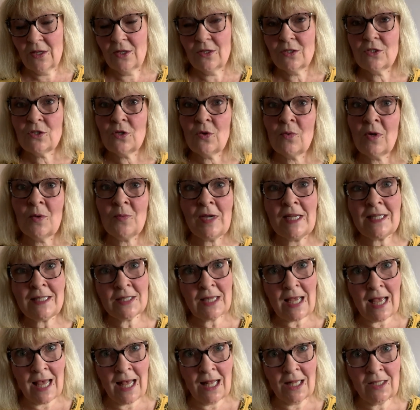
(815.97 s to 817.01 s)
So I went to
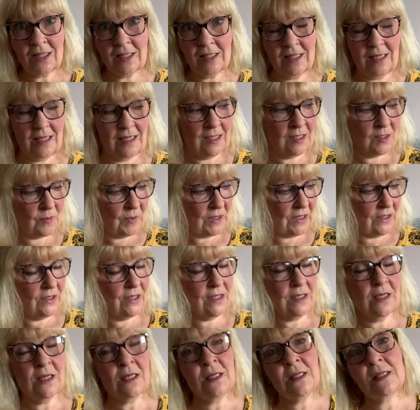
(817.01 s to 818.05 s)
Aldi's because
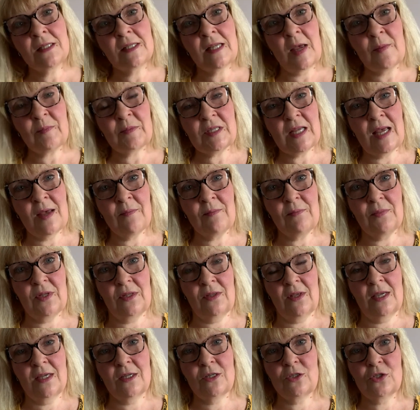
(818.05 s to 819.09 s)
in September
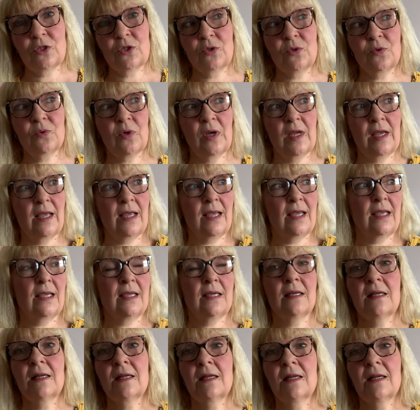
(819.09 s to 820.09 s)
they do I